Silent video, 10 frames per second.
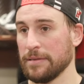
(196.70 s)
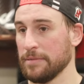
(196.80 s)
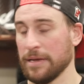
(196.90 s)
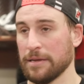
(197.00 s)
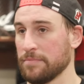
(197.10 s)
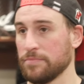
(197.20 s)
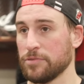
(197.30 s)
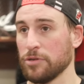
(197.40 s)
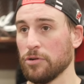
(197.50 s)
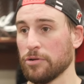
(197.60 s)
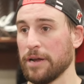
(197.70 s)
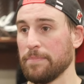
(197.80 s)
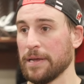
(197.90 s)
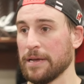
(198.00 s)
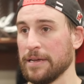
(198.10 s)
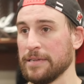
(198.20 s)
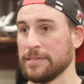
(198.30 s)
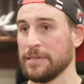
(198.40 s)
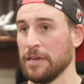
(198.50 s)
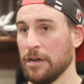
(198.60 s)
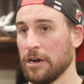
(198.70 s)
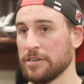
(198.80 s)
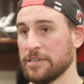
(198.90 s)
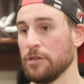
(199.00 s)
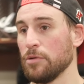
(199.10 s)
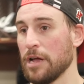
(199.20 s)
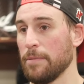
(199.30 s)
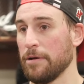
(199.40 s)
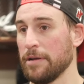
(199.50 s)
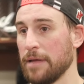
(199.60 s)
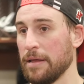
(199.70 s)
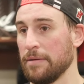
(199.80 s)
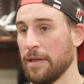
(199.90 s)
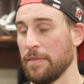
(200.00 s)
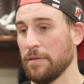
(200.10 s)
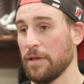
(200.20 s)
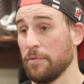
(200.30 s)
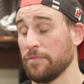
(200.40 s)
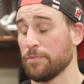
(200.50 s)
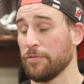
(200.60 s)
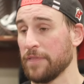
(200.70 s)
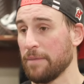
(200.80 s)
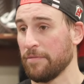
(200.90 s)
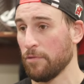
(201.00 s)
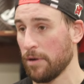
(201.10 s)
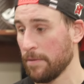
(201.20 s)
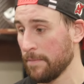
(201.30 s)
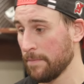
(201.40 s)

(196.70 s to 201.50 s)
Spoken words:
like so great because our skill will come out and we've proven that before.